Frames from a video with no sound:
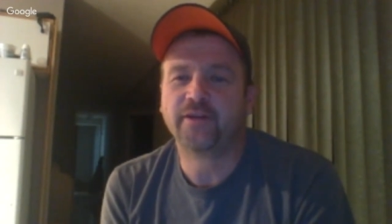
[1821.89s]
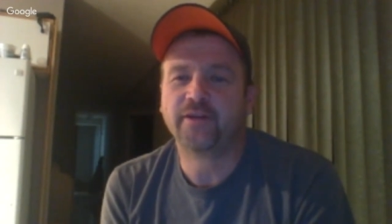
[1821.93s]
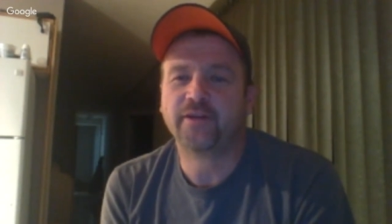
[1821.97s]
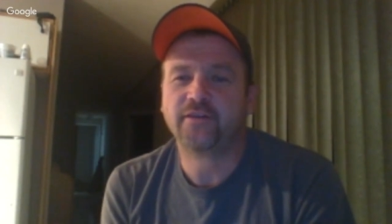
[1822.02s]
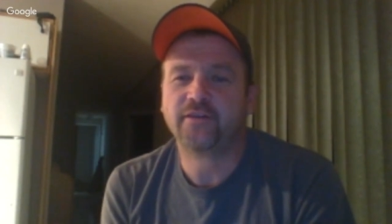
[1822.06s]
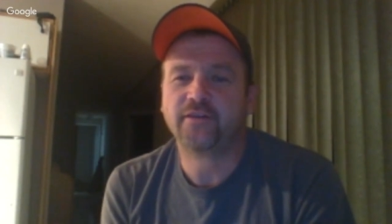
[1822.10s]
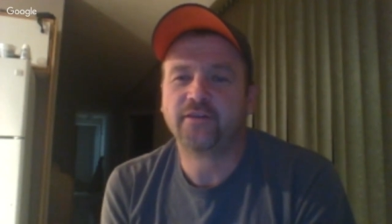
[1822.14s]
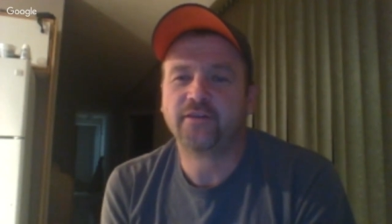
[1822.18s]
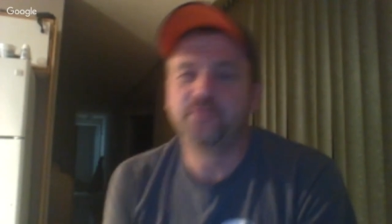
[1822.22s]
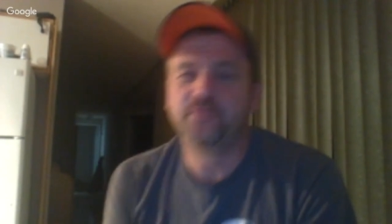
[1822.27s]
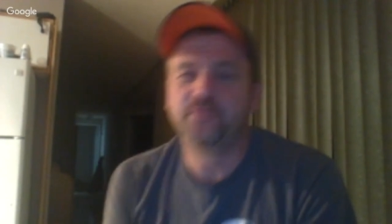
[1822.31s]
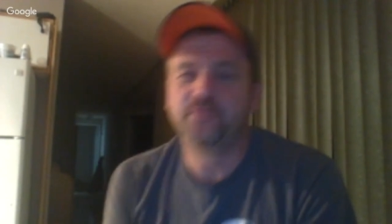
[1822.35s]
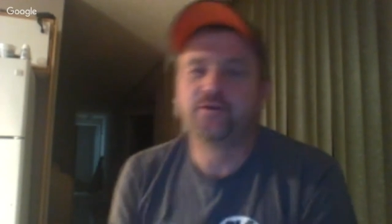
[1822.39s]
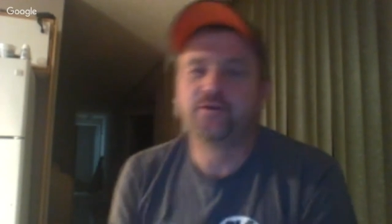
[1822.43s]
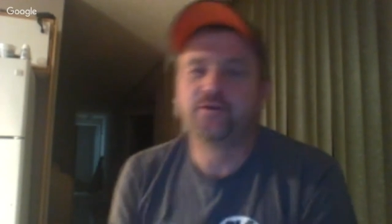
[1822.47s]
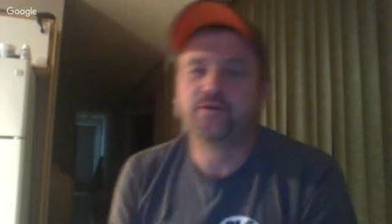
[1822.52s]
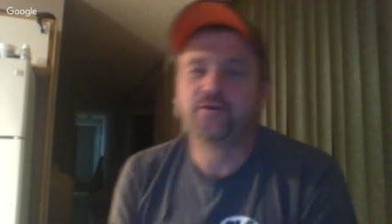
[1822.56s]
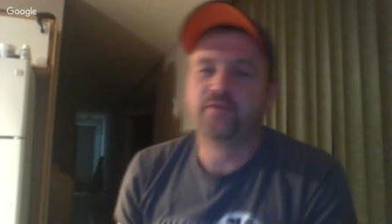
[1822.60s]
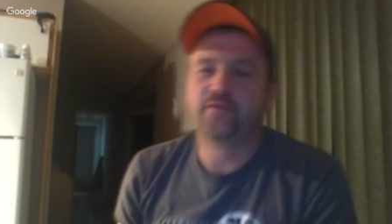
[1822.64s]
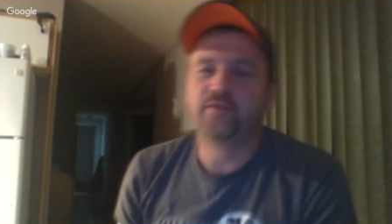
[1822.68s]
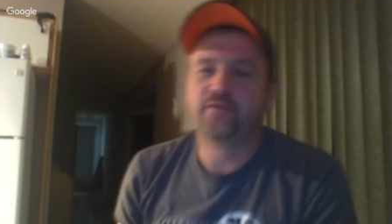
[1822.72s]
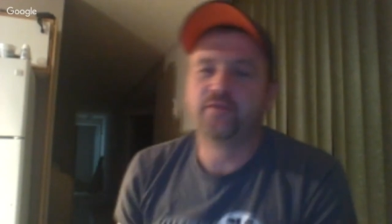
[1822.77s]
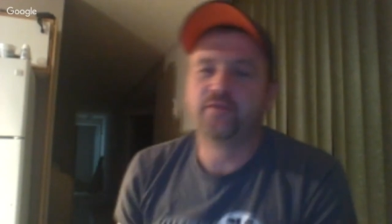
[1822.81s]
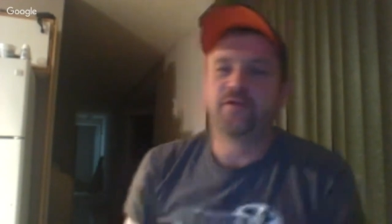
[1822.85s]
You
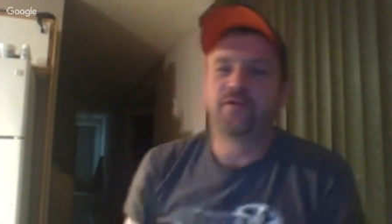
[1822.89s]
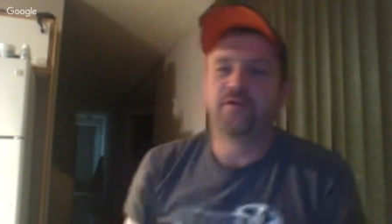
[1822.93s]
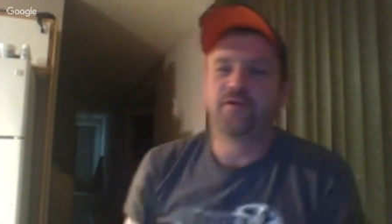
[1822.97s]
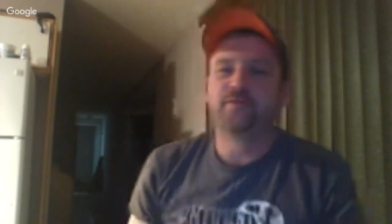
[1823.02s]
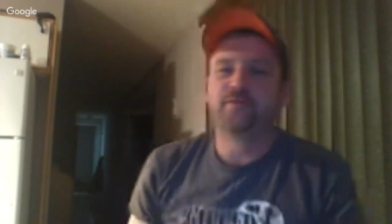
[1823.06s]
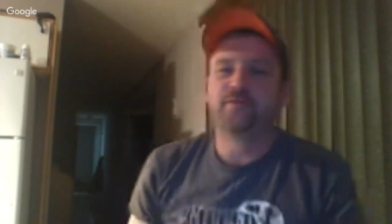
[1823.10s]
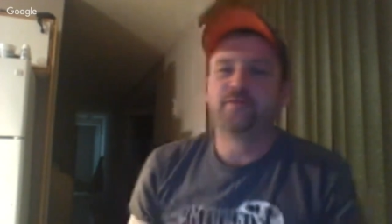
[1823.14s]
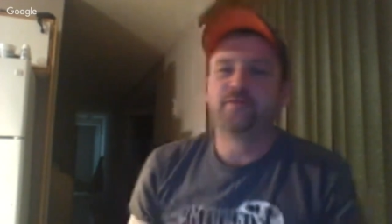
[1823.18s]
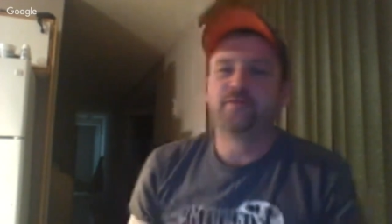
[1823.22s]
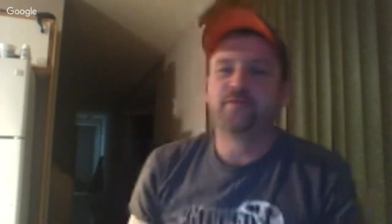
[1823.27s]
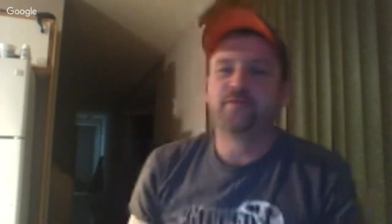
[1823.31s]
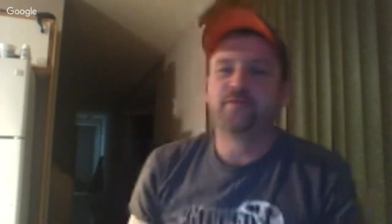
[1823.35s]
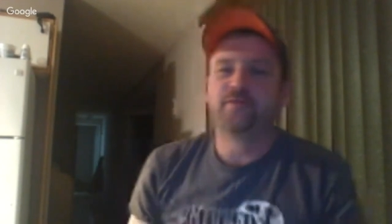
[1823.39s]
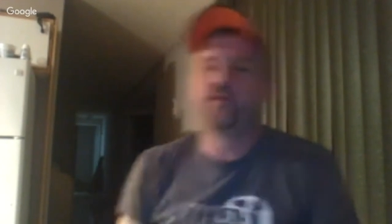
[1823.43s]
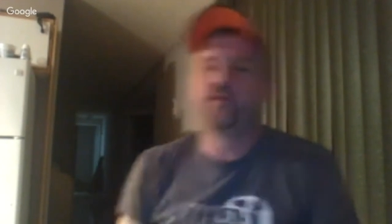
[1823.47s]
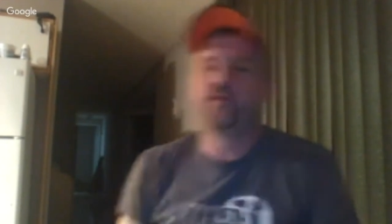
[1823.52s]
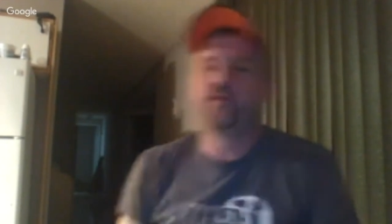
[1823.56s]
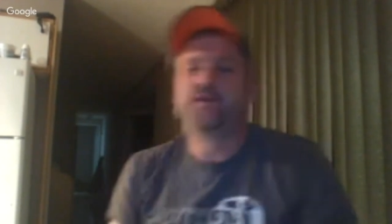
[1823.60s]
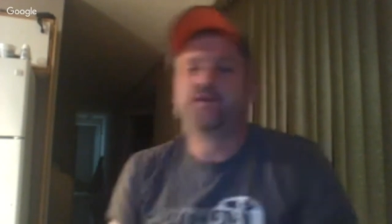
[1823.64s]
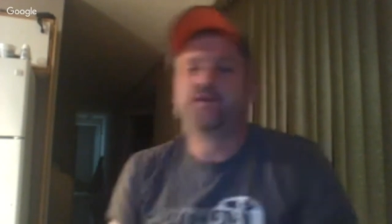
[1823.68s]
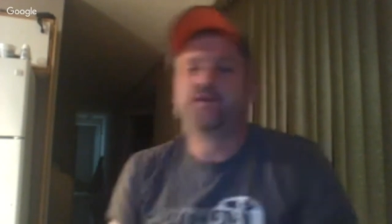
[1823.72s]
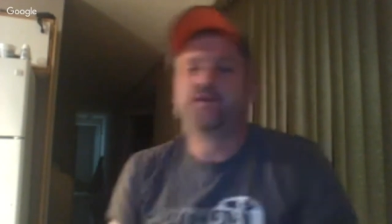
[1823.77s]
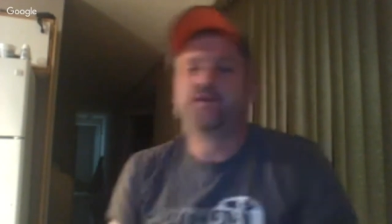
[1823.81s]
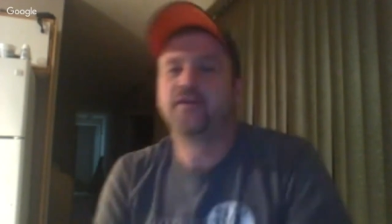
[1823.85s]
will always be
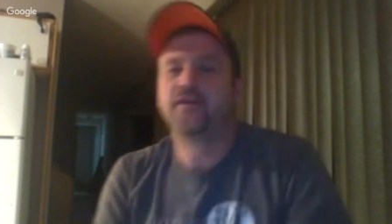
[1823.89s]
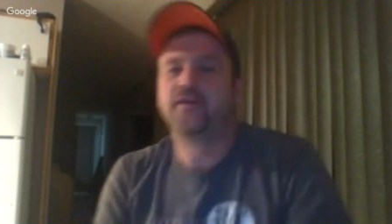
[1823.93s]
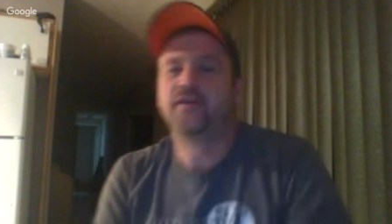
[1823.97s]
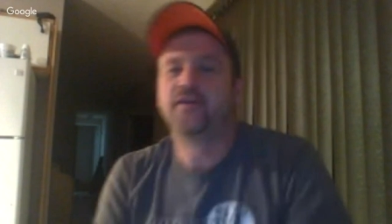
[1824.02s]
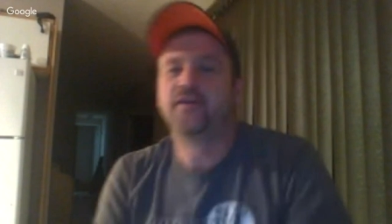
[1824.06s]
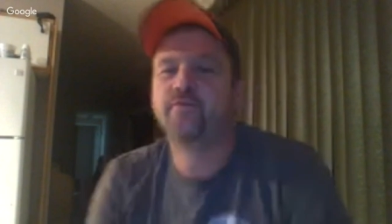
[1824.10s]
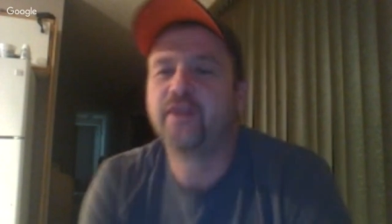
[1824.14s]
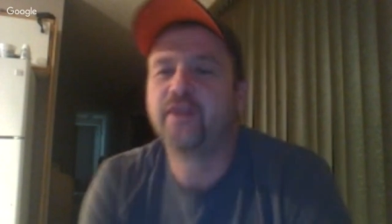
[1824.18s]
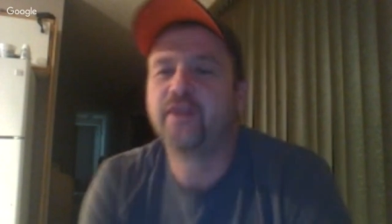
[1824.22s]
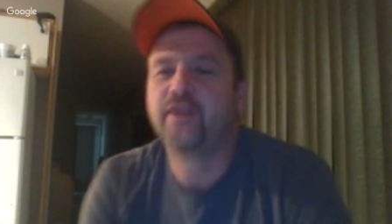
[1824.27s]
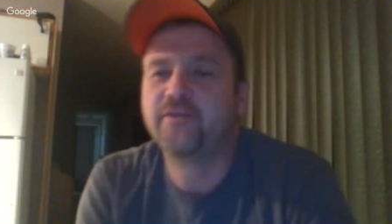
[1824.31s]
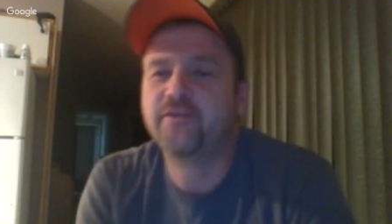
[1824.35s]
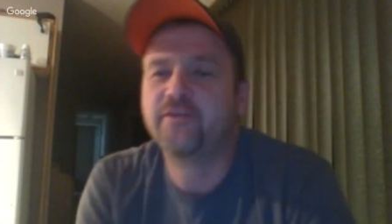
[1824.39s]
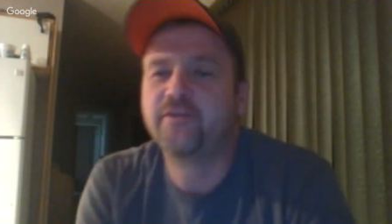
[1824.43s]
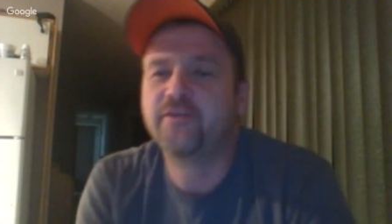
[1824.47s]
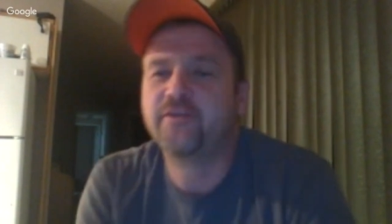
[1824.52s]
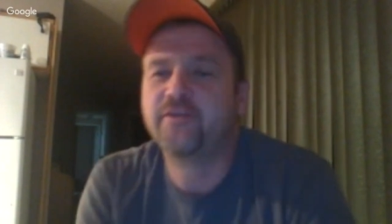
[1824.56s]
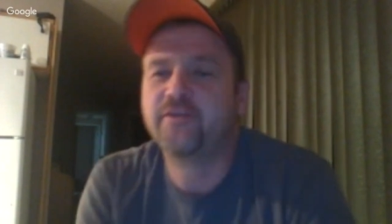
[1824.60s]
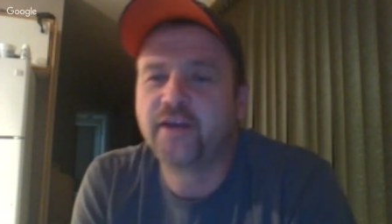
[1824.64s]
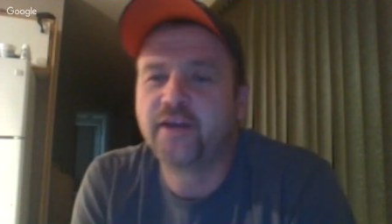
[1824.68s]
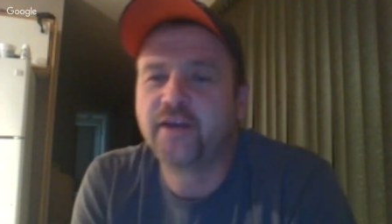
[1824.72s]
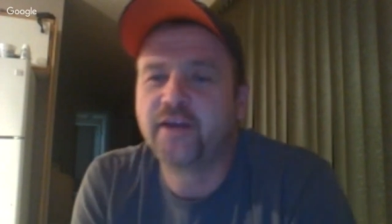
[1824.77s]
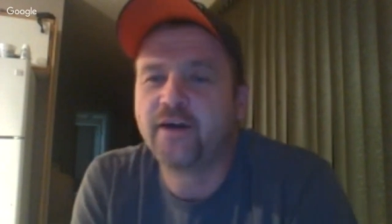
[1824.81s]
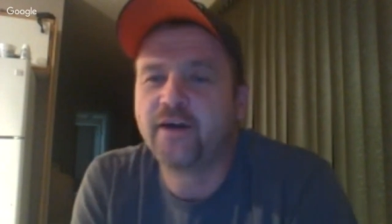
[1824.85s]
in red
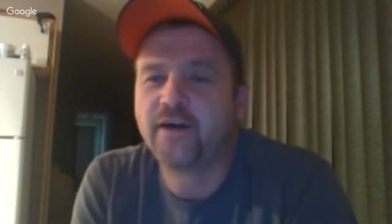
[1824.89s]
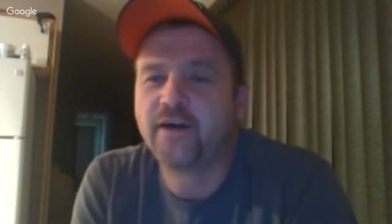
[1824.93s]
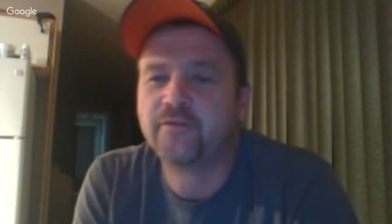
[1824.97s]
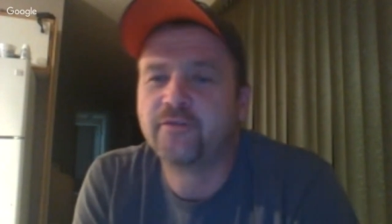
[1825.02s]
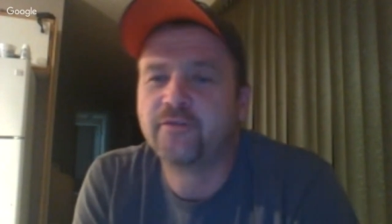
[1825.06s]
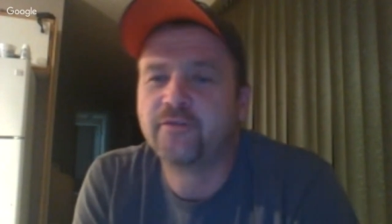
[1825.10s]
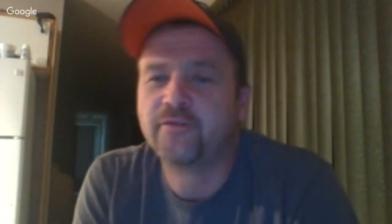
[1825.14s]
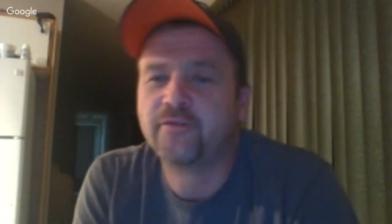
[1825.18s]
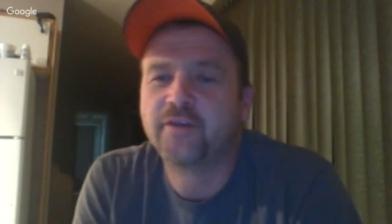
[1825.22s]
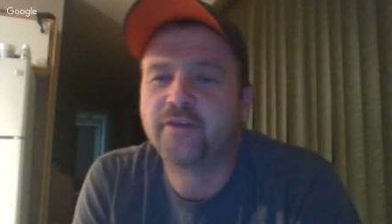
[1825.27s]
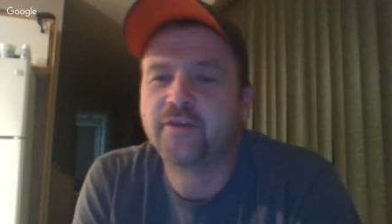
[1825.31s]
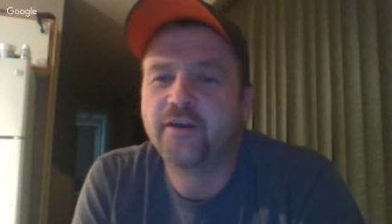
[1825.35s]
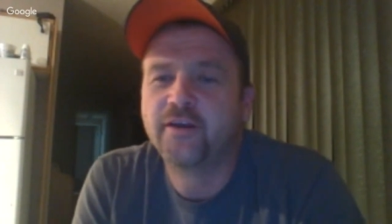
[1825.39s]
doing cows.